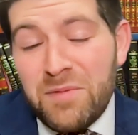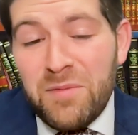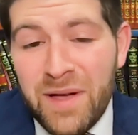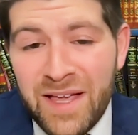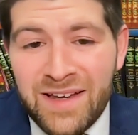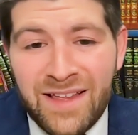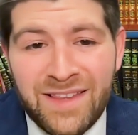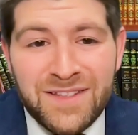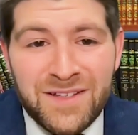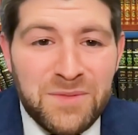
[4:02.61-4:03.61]
might, and
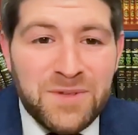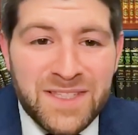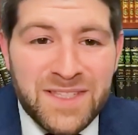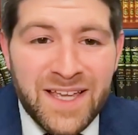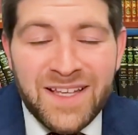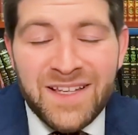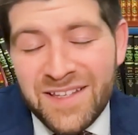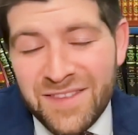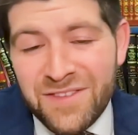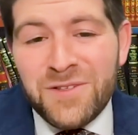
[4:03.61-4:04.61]
some people would say
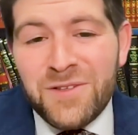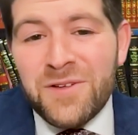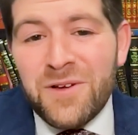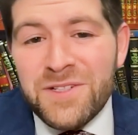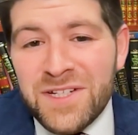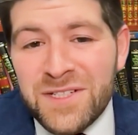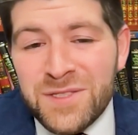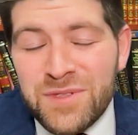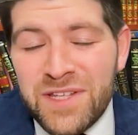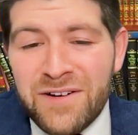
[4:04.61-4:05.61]
there's no negotiations
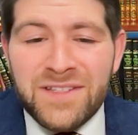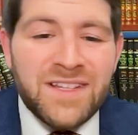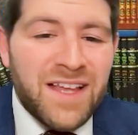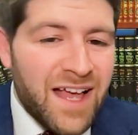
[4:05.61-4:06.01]
with terrorists.